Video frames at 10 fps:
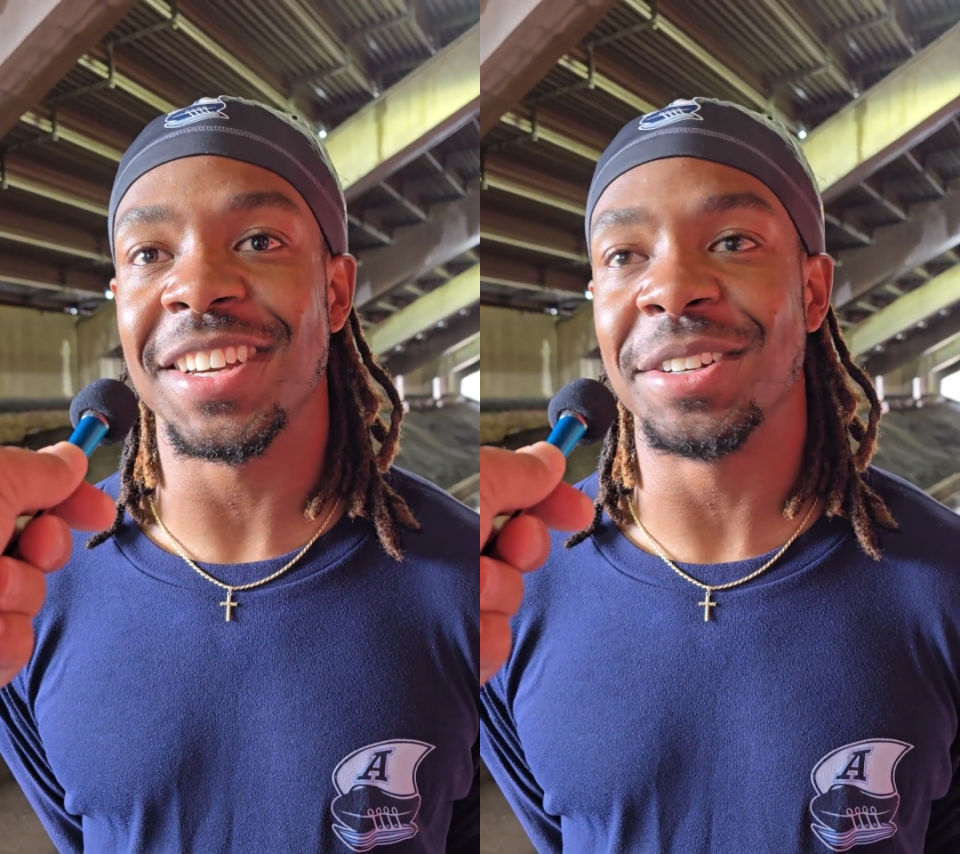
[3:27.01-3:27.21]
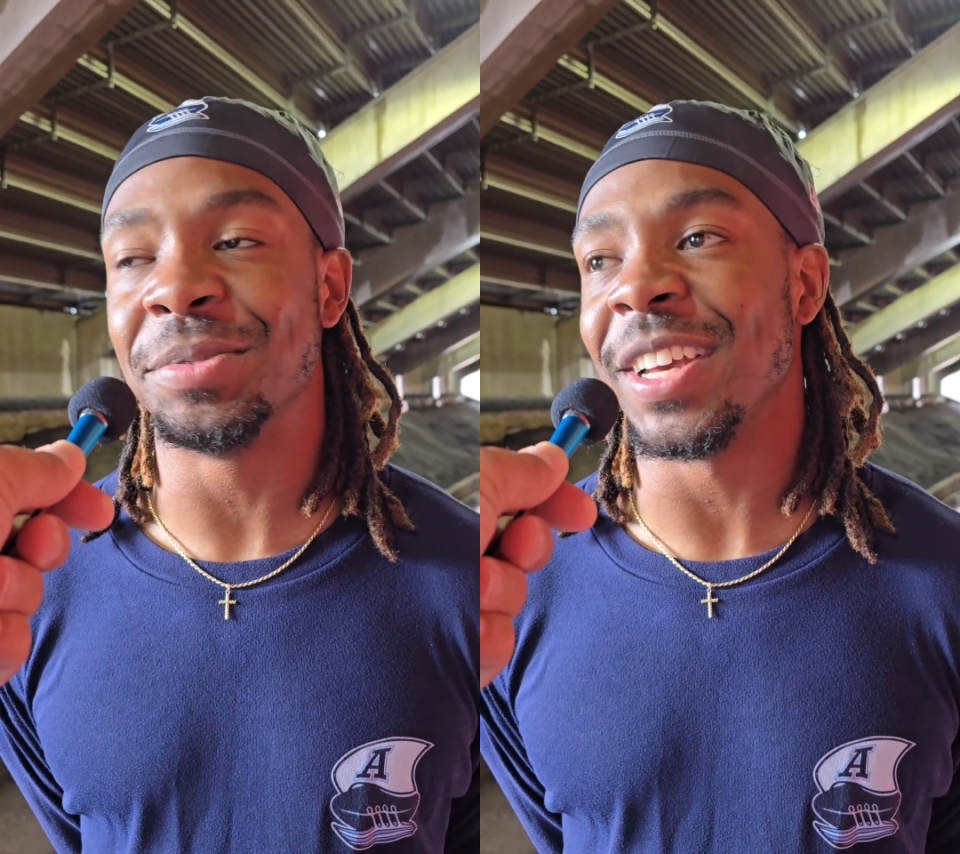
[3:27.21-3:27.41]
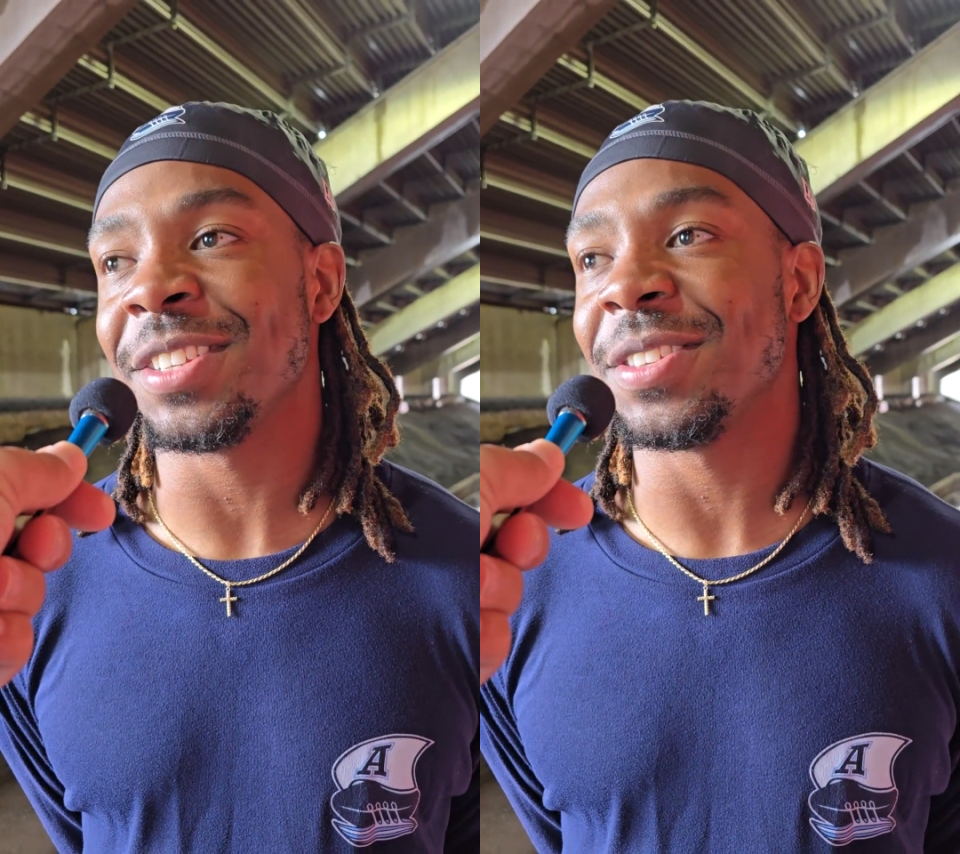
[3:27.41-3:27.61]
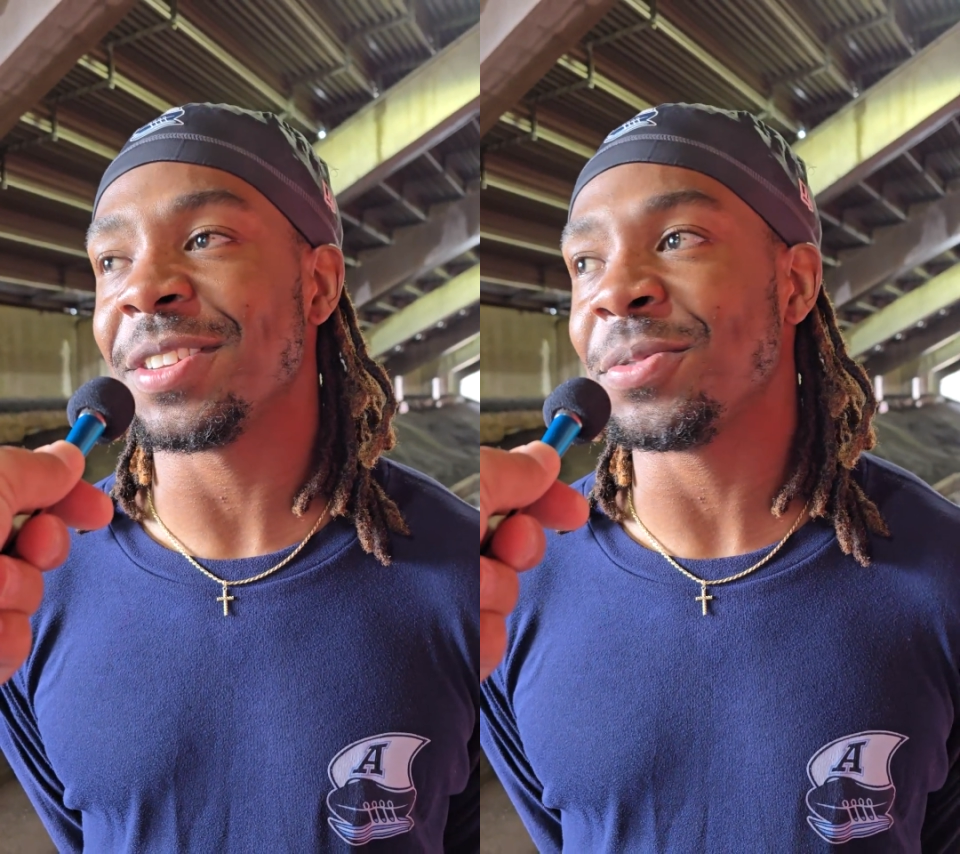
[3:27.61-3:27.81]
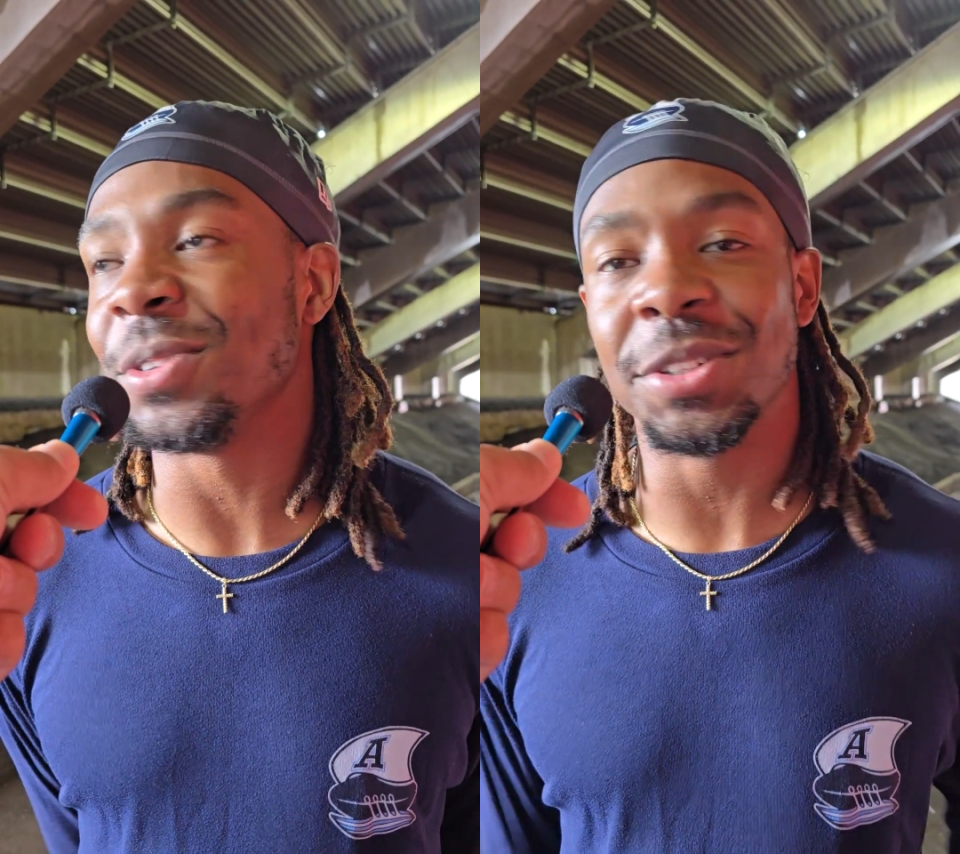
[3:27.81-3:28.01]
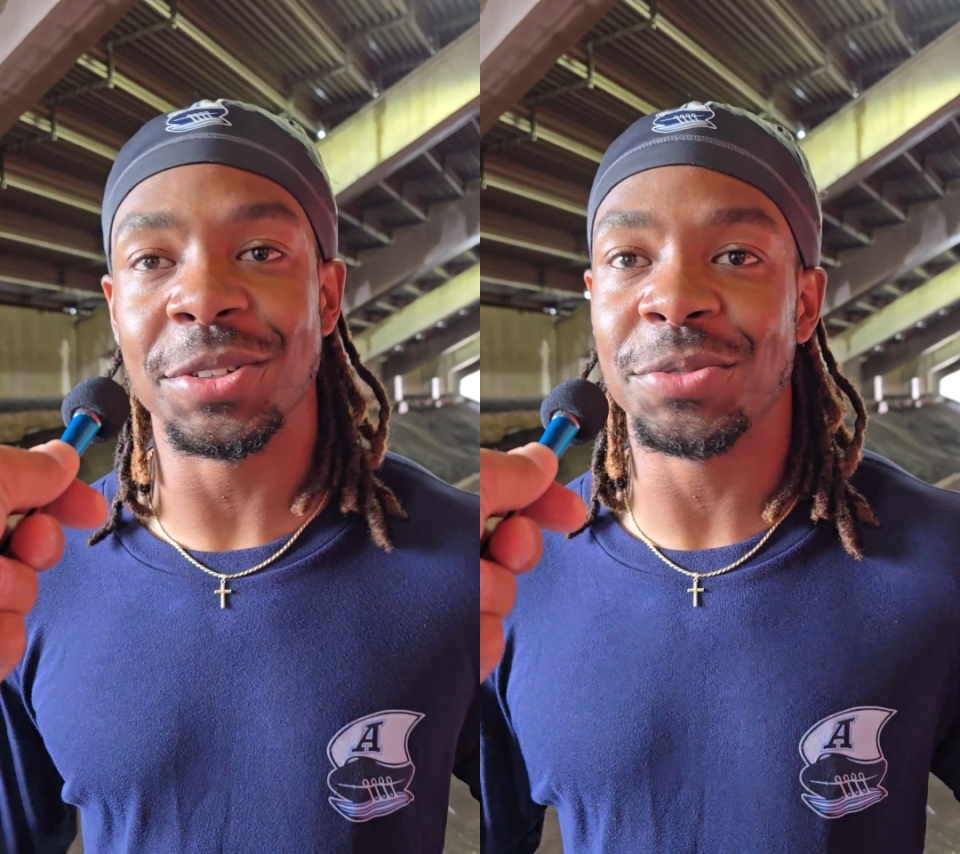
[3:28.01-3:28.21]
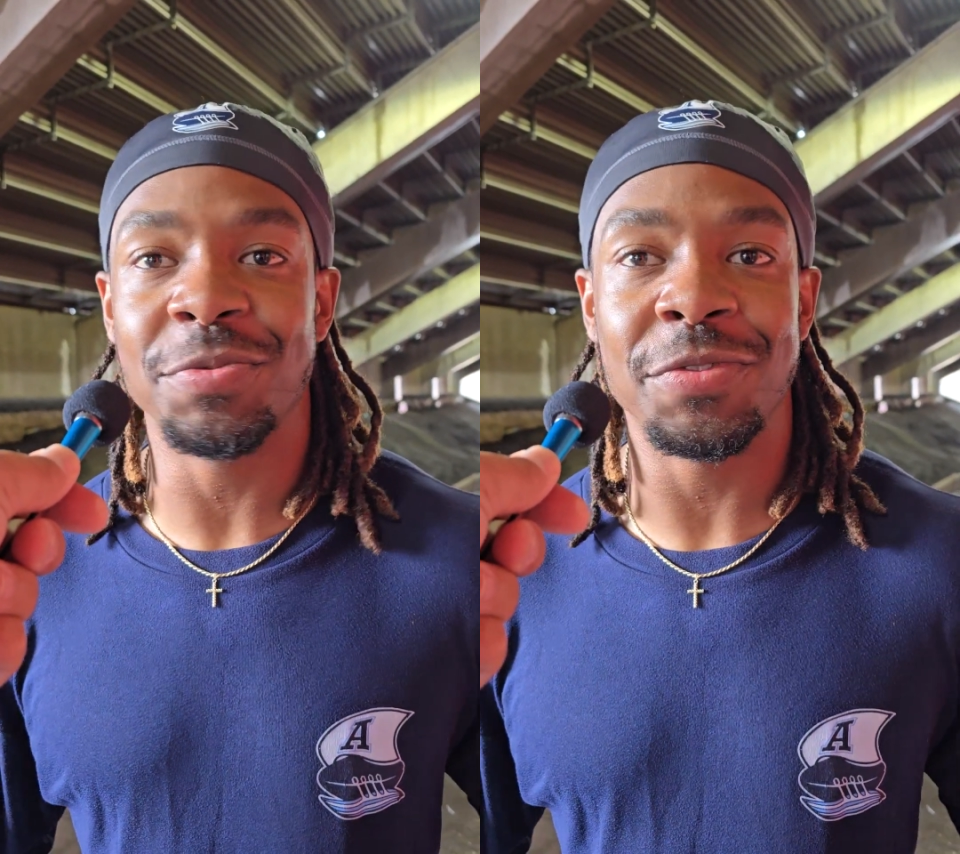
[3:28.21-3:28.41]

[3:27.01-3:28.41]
Um, that's that's one little